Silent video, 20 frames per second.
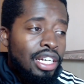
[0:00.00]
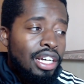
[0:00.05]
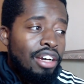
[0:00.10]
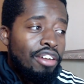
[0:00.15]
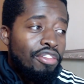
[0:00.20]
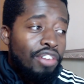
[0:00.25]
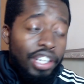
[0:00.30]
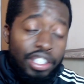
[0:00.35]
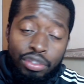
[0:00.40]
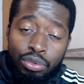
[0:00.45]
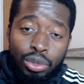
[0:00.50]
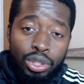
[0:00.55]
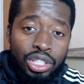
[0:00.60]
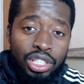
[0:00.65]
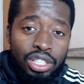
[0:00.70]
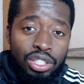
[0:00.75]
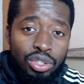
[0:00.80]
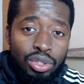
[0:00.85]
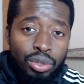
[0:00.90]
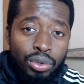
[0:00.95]
Thanks for watching.
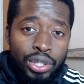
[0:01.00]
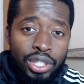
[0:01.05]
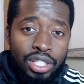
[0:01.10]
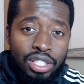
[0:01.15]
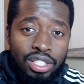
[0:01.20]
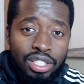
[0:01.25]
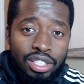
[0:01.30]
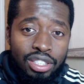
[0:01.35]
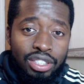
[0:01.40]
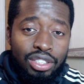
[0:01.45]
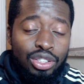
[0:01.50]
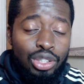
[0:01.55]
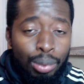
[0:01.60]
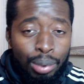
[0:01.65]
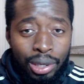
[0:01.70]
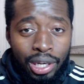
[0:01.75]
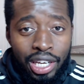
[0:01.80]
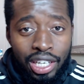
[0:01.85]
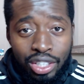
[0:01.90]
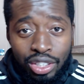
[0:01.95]
As always, drop a
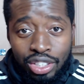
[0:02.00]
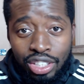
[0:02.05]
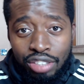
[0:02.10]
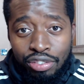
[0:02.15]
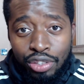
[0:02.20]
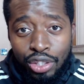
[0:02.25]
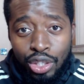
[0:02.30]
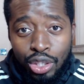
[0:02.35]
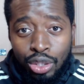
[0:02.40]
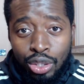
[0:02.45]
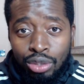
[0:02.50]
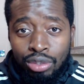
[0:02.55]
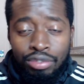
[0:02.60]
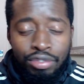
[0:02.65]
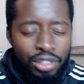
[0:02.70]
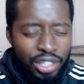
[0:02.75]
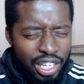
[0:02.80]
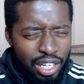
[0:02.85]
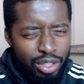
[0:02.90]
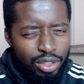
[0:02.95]
like on this video for
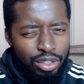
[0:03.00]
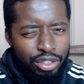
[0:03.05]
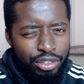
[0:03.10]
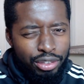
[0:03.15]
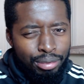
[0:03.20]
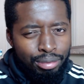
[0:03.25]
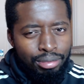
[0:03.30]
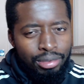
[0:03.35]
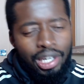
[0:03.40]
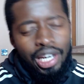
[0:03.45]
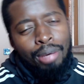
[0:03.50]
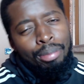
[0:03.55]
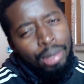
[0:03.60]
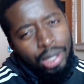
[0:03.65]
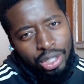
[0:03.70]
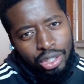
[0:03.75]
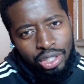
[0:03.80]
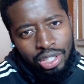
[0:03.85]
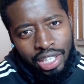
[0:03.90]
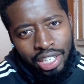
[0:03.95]
the algorithm and
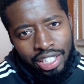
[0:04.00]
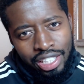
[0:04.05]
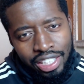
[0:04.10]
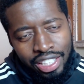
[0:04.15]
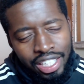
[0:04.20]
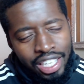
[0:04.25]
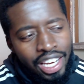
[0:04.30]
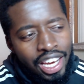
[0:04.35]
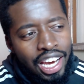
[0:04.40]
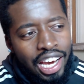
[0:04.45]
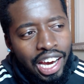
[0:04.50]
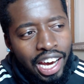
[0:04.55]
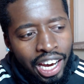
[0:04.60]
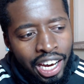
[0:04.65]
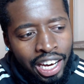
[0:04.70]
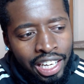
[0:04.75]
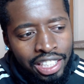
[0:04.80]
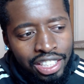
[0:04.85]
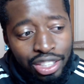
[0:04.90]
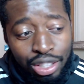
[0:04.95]
because you like it,
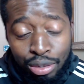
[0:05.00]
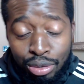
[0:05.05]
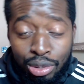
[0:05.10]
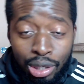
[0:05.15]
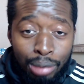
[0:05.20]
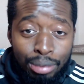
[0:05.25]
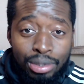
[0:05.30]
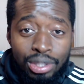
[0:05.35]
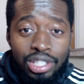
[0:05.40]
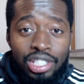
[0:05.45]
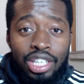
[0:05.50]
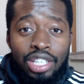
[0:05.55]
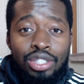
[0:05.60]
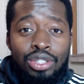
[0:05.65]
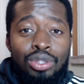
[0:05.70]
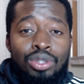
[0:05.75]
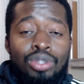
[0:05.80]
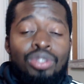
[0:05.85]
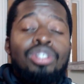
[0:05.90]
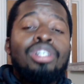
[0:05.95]
and subscribe to the
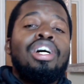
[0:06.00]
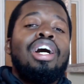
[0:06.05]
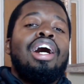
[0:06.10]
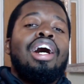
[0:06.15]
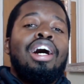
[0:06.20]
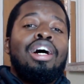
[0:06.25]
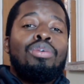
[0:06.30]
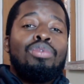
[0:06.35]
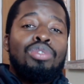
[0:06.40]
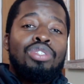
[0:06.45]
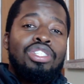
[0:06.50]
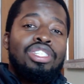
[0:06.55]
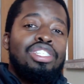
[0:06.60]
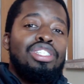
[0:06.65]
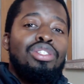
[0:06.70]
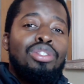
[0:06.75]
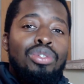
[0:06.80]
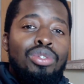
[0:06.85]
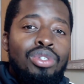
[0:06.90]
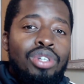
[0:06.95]
channel. I will see
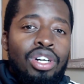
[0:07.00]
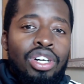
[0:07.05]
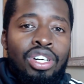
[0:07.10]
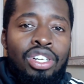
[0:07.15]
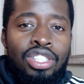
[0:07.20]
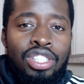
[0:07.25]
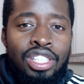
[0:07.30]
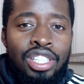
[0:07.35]
you on